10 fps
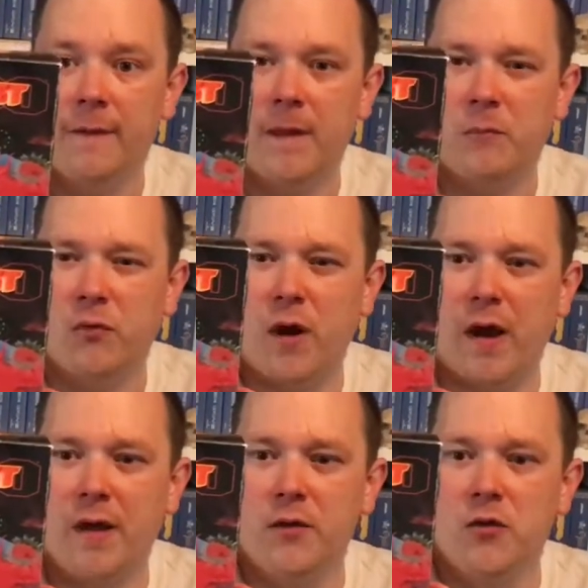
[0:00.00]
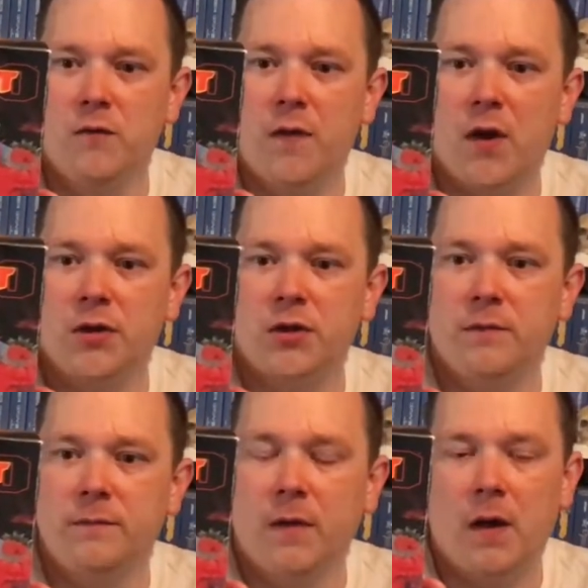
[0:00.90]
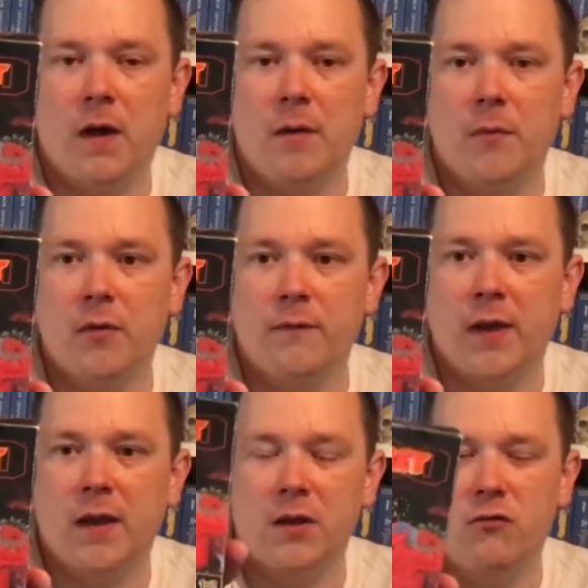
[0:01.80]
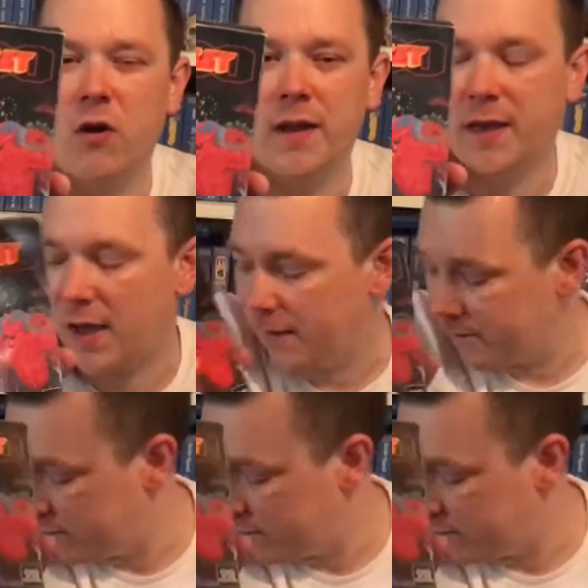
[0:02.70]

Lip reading: They brought out a new version on the Vita. Great game.